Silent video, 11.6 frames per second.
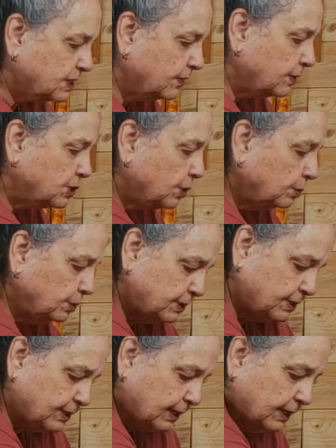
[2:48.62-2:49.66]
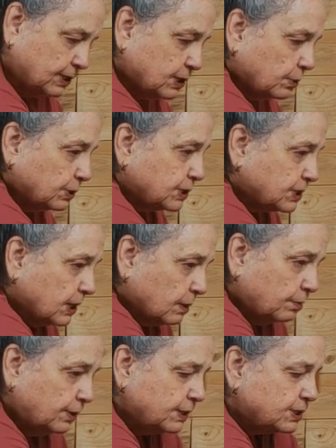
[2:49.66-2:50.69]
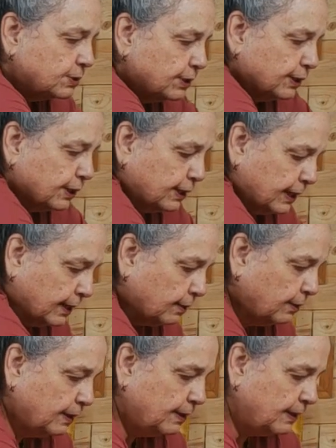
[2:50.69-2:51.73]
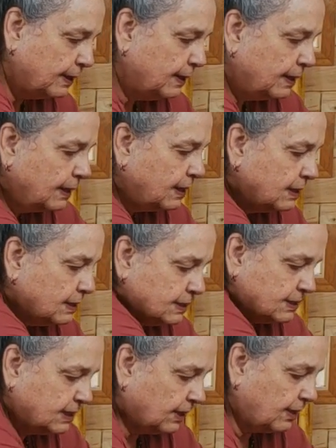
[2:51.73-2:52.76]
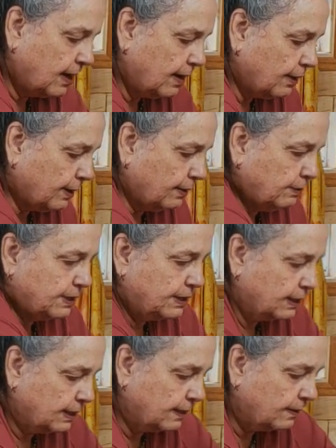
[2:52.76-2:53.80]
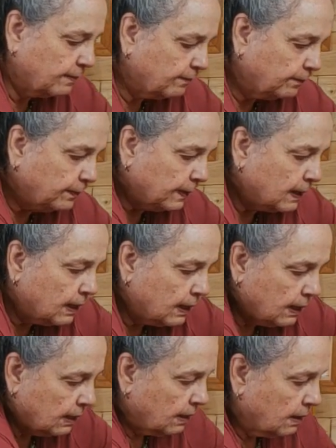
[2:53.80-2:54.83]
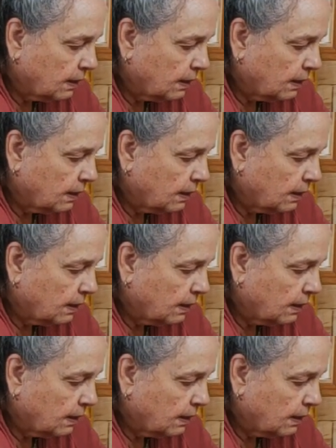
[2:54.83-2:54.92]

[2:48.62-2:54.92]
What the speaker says: in the total design, so we're just going to put his hood on now. Let's take the hair out. There's